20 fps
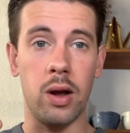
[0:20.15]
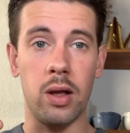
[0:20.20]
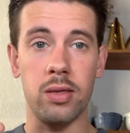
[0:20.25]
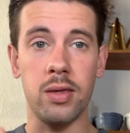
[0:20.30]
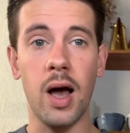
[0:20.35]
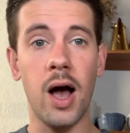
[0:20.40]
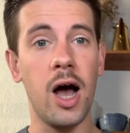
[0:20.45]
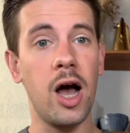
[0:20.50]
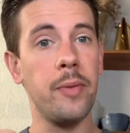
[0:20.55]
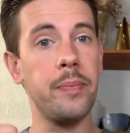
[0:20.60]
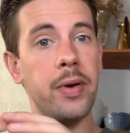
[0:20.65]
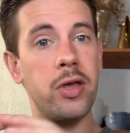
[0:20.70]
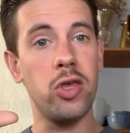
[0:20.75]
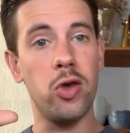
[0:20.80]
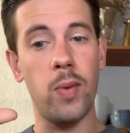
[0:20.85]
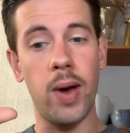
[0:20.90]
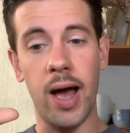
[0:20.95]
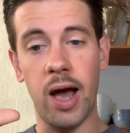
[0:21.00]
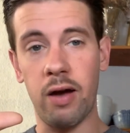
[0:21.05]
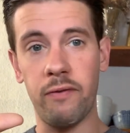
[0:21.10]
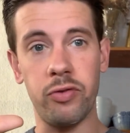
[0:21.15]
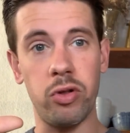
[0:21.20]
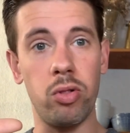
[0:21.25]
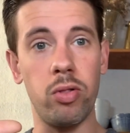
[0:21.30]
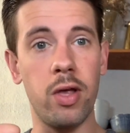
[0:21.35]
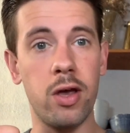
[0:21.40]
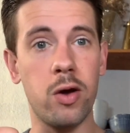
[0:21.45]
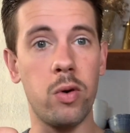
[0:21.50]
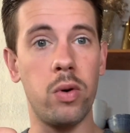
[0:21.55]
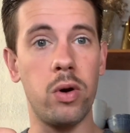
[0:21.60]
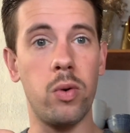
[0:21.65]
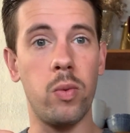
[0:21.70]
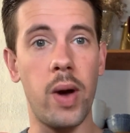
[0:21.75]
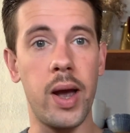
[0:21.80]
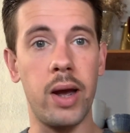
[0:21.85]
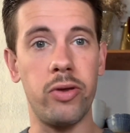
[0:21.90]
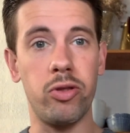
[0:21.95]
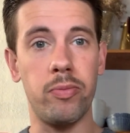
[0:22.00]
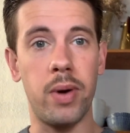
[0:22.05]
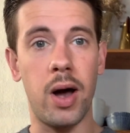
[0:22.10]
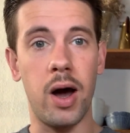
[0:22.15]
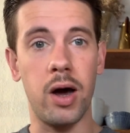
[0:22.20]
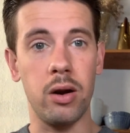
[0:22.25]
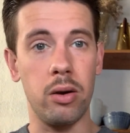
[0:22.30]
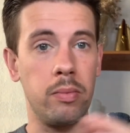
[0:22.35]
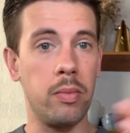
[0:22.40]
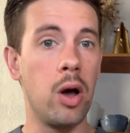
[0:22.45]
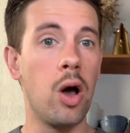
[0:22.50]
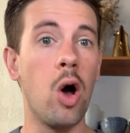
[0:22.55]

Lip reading: top and you have the liquid whey on the bottom.